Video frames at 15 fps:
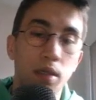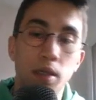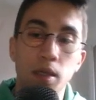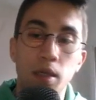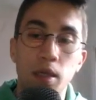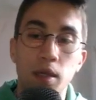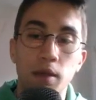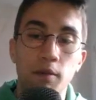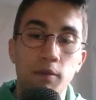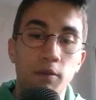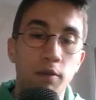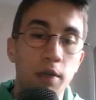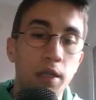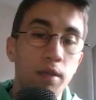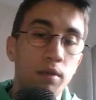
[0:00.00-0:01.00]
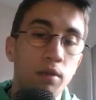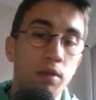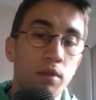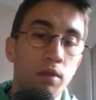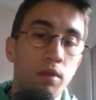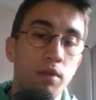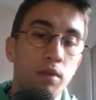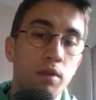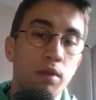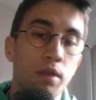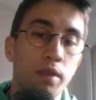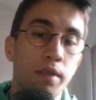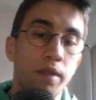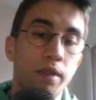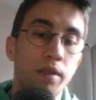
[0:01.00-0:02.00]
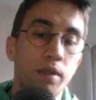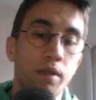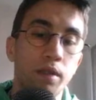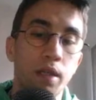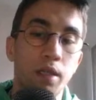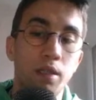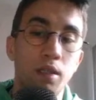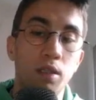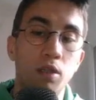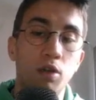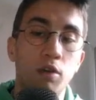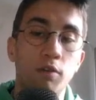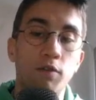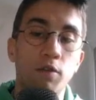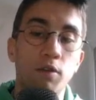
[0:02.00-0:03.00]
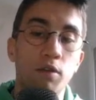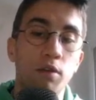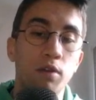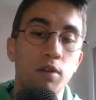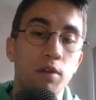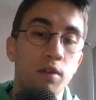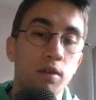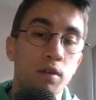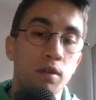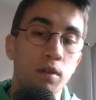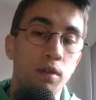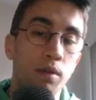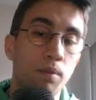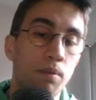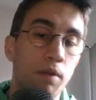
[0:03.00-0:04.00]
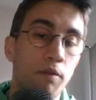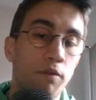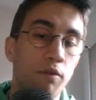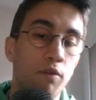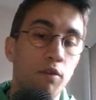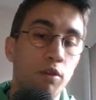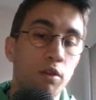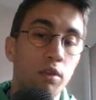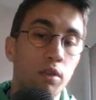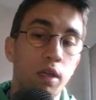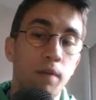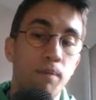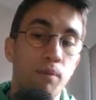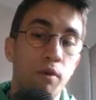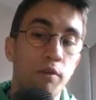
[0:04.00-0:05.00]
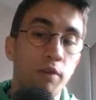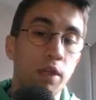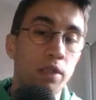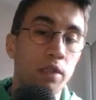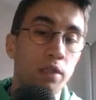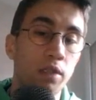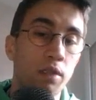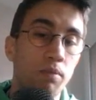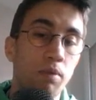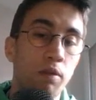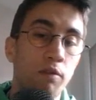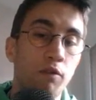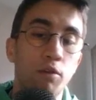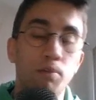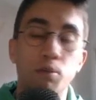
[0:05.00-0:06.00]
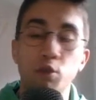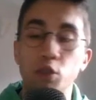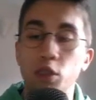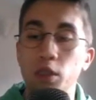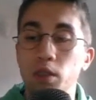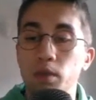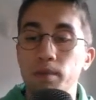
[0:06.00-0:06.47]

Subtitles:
a3, cutting off b4 and preventing the b4 pushing,